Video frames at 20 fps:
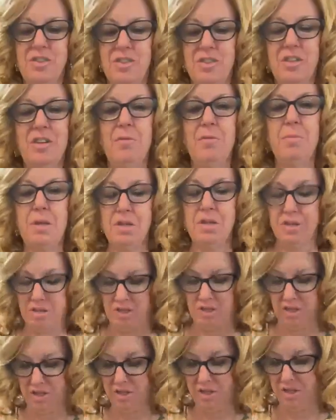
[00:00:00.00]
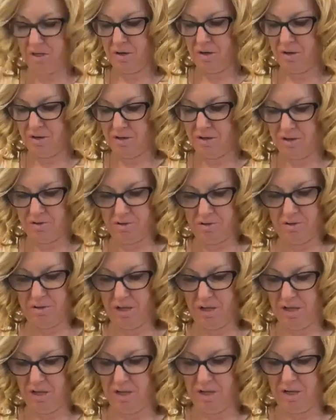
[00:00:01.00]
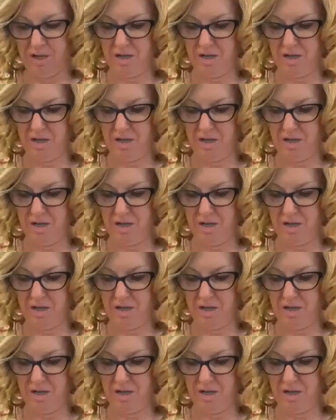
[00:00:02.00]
just little pieces. Throw that